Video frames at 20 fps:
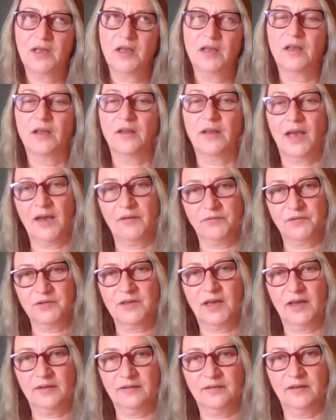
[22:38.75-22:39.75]
that they haven't
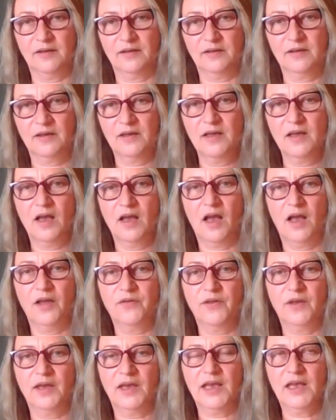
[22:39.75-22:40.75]
tested. I
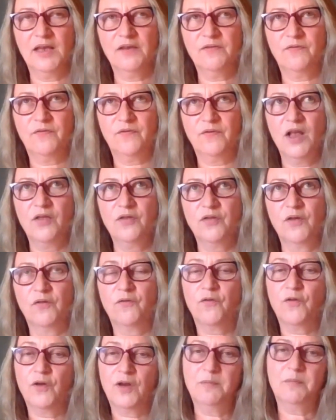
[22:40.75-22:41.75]
think if the
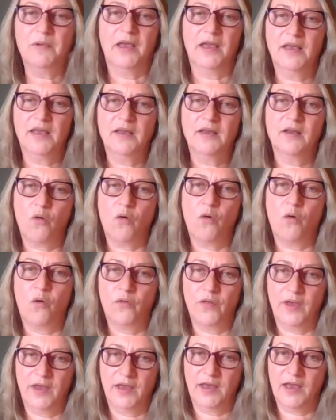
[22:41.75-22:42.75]
freebie or
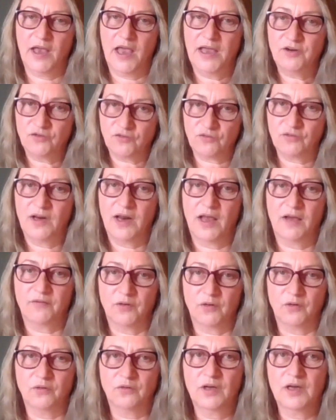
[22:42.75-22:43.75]
the entry
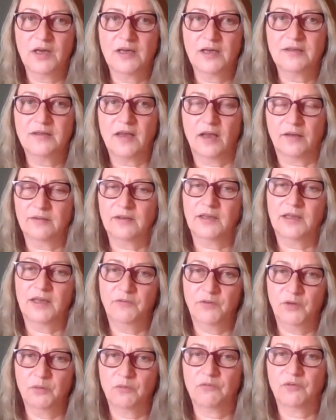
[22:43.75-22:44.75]
level doesn't give
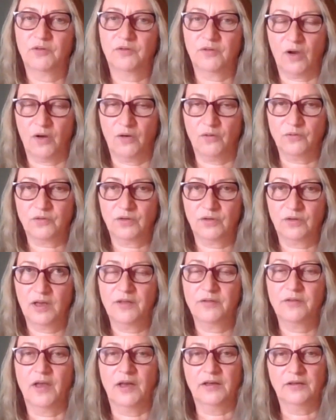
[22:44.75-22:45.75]
you a result,
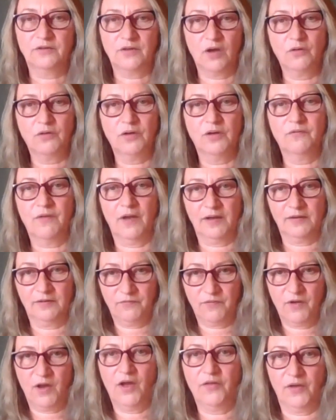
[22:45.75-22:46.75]
then don't invest
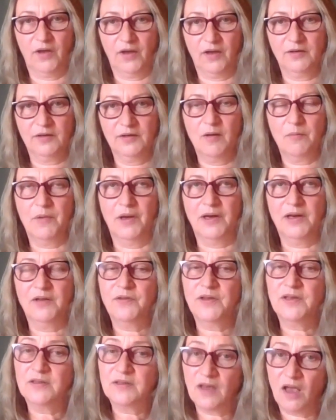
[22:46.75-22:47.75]
further. But
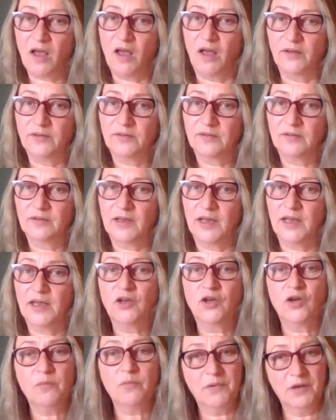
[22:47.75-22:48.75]
if it does,
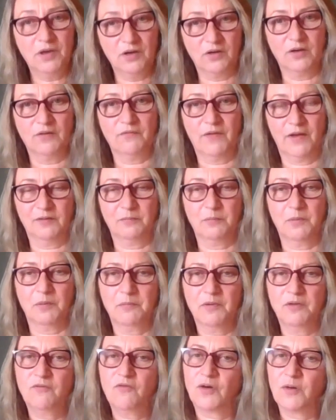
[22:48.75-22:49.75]
it could be a good investment,
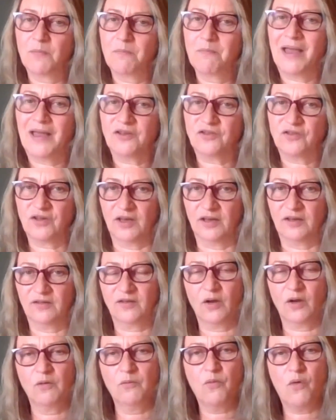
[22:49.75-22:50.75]
but you've got to match it.
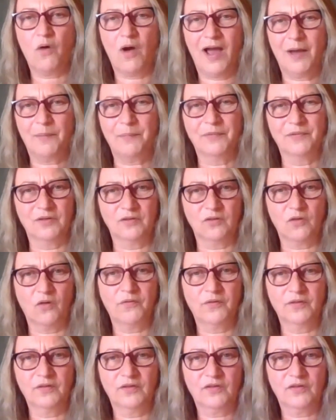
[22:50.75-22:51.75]
So what happens is often